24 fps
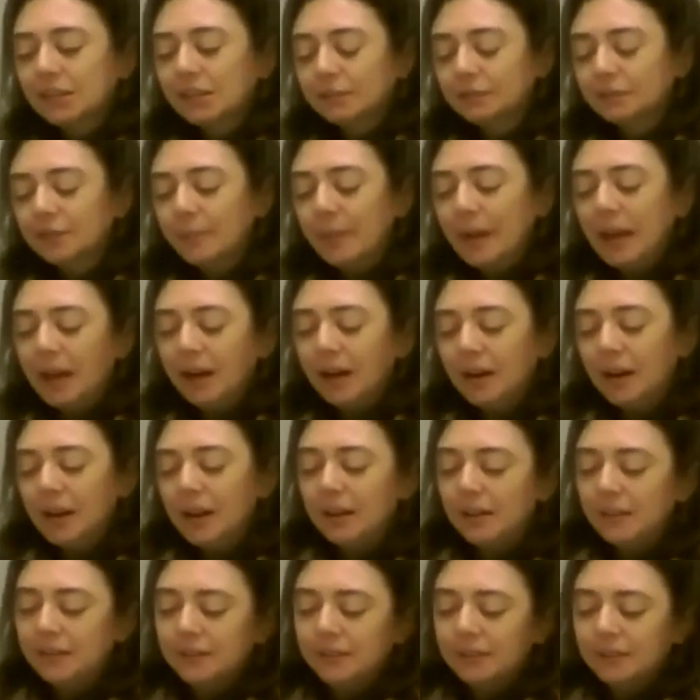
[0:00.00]
from
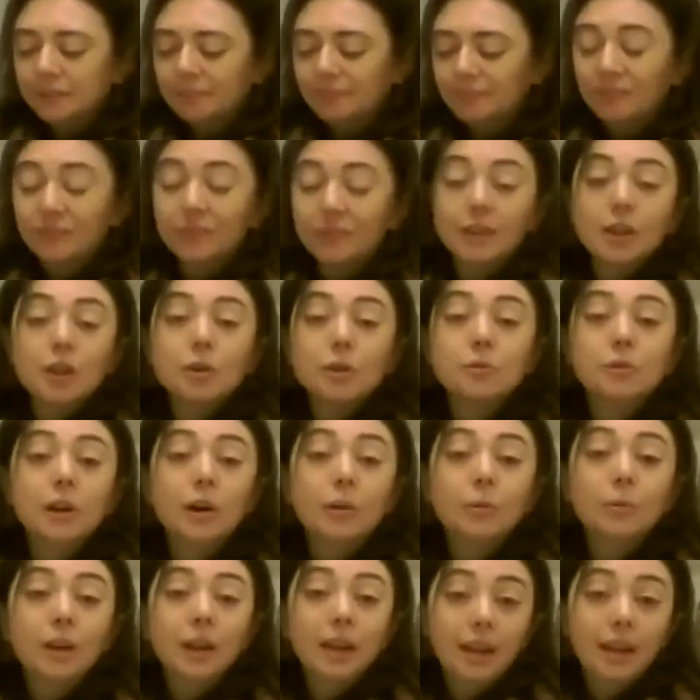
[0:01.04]
areas that you
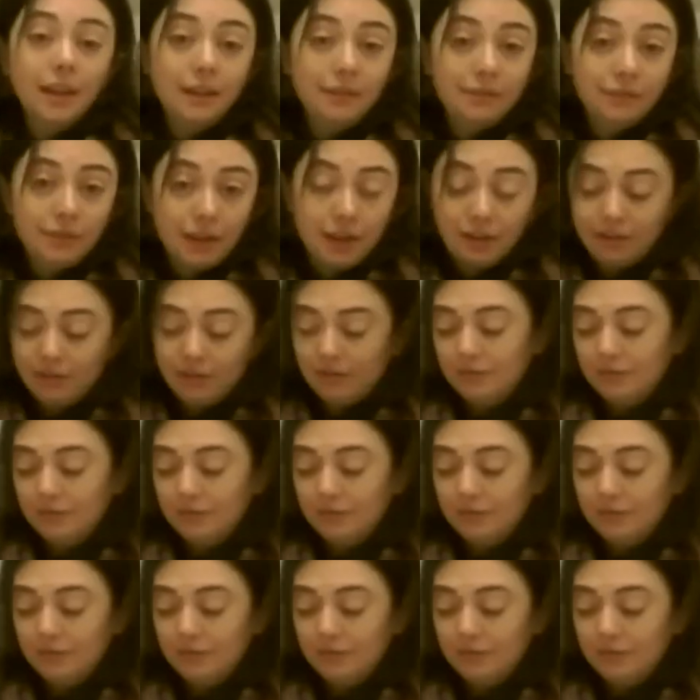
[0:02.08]
don't live in.